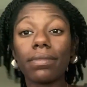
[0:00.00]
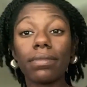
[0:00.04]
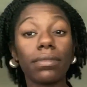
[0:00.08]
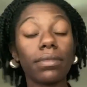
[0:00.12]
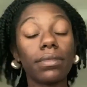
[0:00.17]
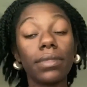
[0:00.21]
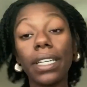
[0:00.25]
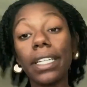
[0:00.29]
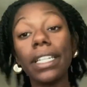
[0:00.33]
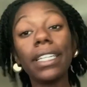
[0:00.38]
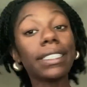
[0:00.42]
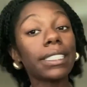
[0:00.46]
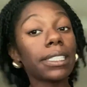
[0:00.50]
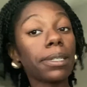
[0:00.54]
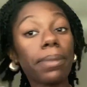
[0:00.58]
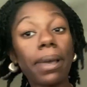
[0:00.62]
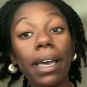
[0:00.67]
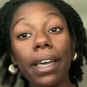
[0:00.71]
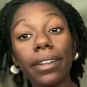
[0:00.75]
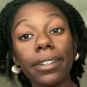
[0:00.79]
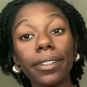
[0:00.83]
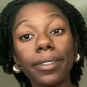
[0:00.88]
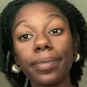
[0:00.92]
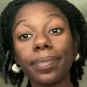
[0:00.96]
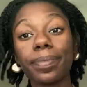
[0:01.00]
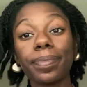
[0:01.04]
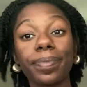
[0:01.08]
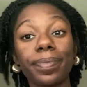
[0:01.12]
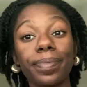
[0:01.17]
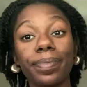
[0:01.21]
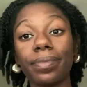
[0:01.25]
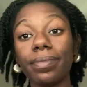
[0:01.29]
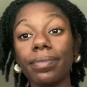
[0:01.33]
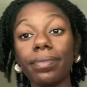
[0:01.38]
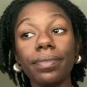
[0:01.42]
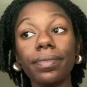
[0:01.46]
It doesn't matter.
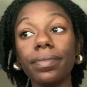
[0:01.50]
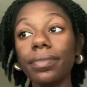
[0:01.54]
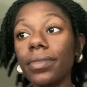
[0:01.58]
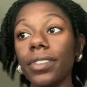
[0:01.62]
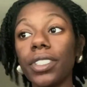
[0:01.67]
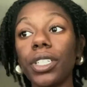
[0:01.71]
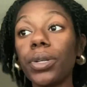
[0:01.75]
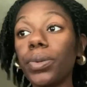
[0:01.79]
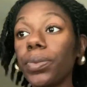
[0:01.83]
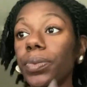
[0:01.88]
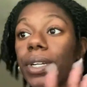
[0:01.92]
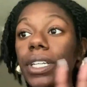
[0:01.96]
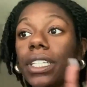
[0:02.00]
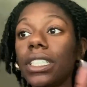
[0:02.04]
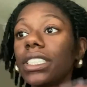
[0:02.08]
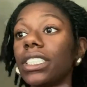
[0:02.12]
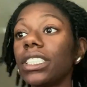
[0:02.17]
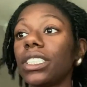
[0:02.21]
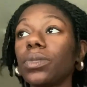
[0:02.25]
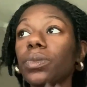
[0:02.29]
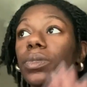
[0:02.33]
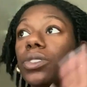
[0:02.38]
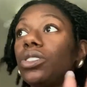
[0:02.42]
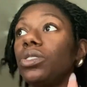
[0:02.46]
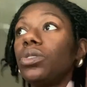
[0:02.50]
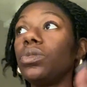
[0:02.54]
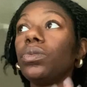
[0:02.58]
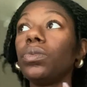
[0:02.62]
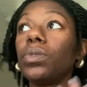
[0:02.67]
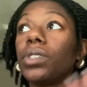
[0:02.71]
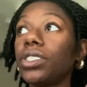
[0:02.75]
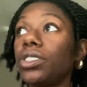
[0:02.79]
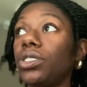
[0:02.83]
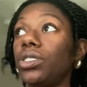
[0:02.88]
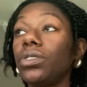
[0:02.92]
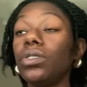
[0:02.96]
Your weakness,
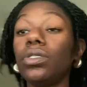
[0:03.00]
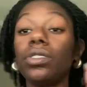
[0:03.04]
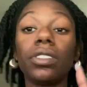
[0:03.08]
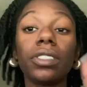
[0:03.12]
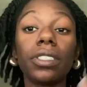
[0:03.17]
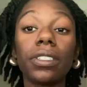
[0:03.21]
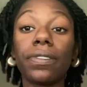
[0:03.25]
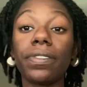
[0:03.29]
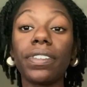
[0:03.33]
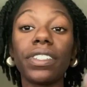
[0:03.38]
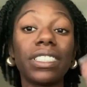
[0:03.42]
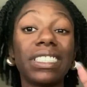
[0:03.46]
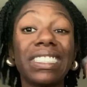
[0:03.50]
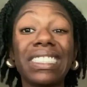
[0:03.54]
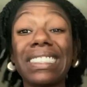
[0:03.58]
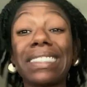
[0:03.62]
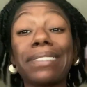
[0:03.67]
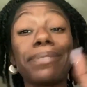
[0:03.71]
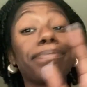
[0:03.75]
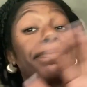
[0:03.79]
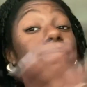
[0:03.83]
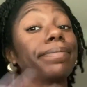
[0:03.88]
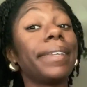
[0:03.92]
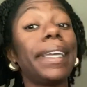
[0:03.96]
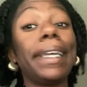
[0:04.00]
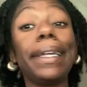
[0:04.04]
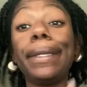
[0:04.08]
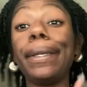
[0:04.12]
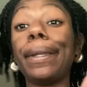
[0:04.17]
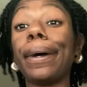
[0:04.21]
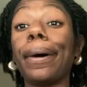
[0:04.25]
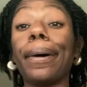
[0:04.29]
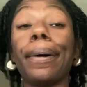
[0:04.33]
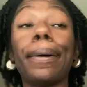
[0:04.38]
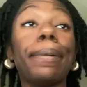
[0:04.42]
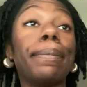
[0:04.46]
your deficiencies, it
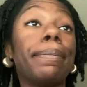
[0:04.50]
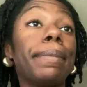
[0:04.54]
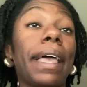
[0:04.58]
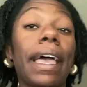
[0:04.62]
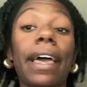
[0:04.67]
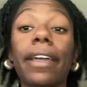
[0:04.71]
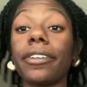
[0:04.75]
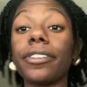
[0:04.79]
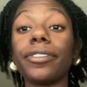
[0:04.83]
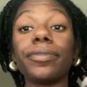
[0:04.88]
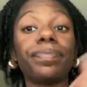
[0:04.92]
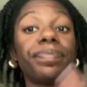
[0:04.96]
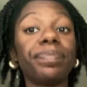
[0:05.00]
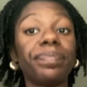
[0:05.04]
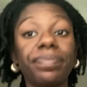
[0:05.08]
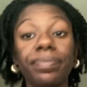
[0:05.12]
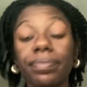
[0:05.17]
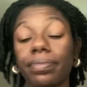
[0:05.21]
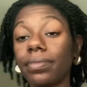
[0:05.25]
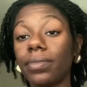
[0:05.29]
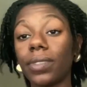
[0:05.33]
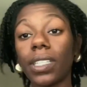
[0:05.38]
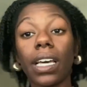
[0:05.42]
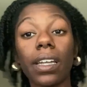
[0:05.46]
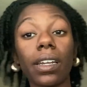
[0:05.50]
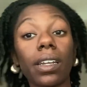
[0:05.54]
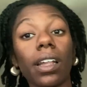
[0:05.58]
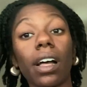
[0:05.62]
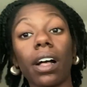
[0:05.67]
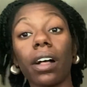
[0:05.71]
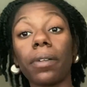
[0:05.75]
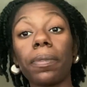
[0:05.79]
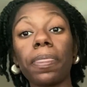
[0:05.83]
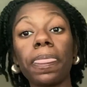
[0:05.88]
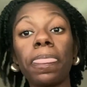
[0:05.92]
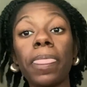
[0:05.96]
don't matter. Not at
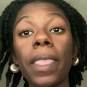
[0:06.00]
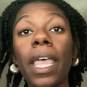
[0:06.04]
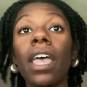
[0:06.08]
all.